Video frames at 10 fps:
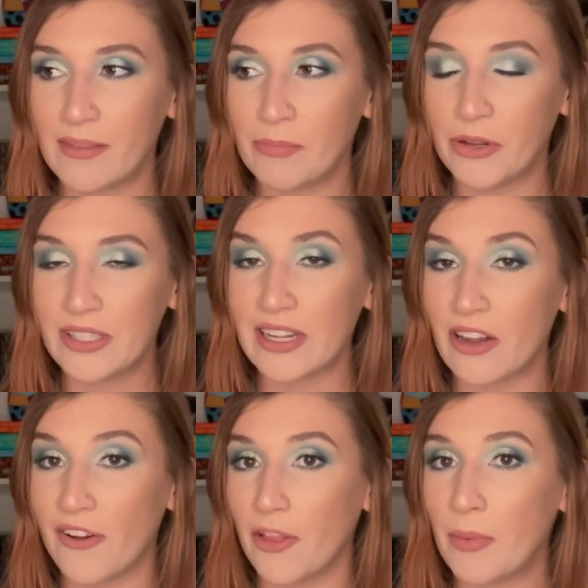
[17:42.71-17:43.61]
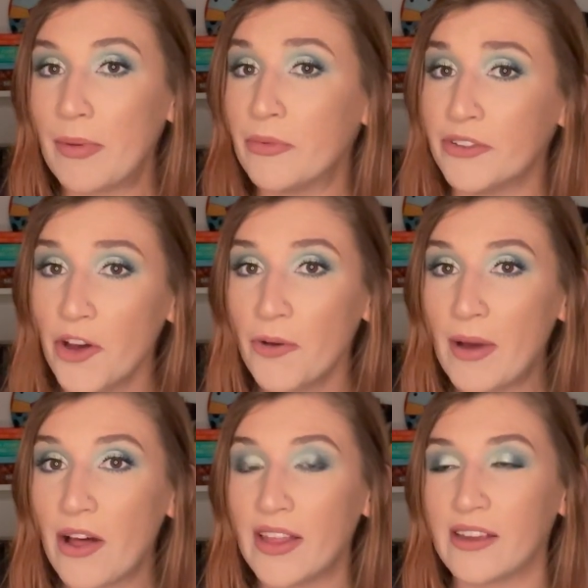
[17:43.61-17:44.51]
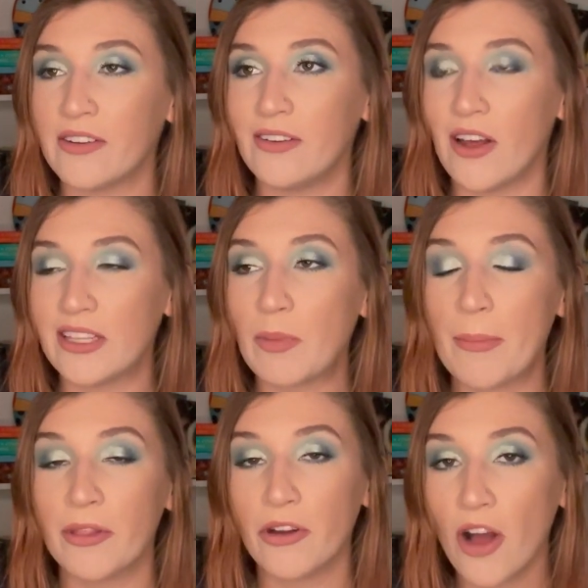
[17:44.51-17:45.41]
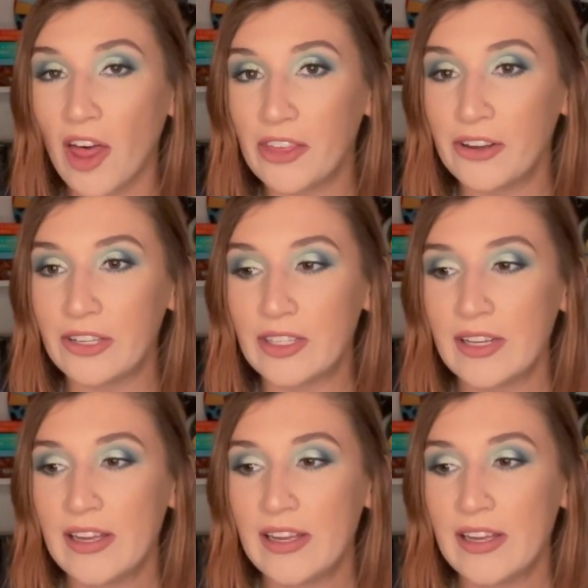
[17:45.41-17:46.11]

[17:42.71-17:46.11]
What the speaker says: books that a lot of people know about, like not as popular authors.